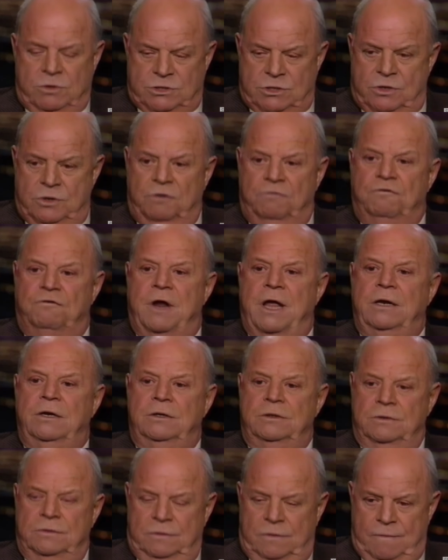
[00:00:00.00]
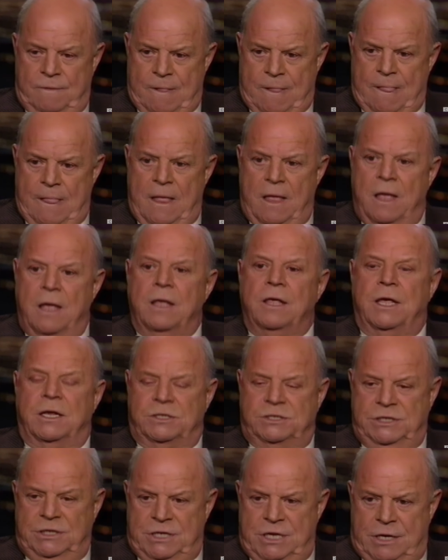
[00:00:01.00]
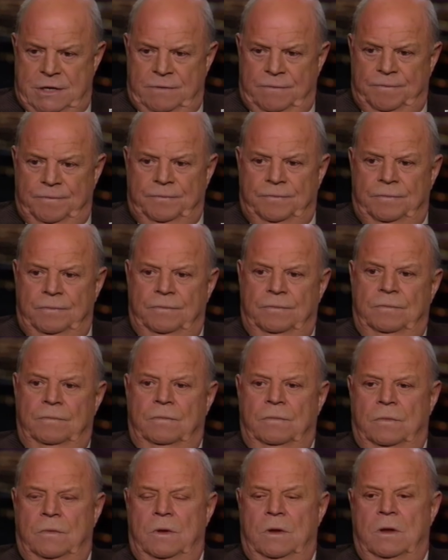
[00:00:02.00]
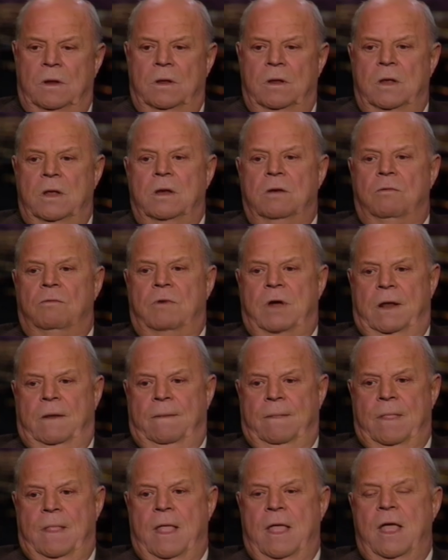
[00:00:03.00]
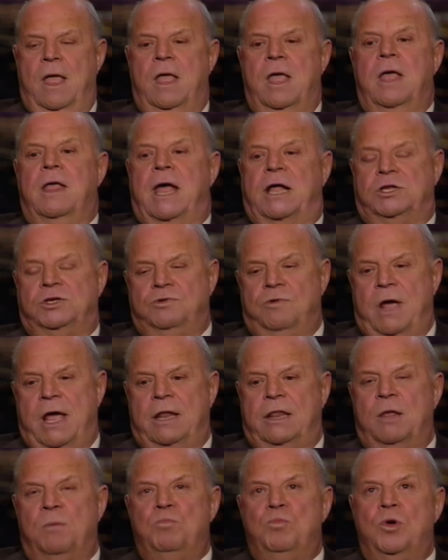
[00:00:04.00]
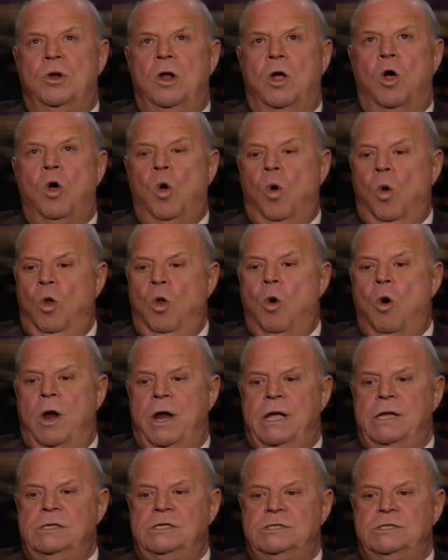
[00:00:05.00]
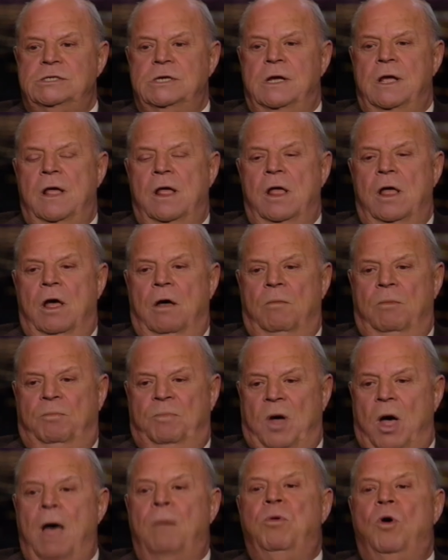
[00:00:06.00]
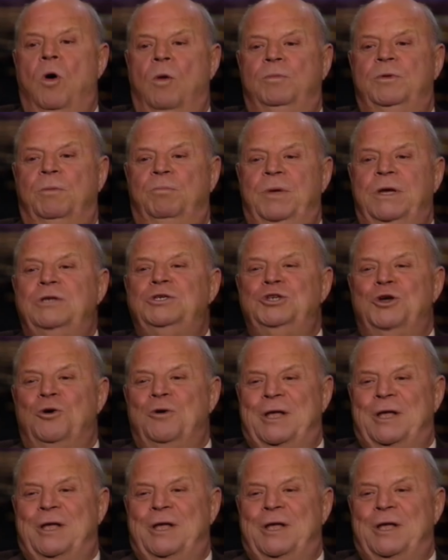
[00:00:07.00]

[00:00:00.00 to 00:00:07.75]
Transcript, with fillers: put friend. You on the Dean Martin show and said, don't script, Don. Let him ad lib. That's right. They put a whole audience. Bob Hope, the big joke at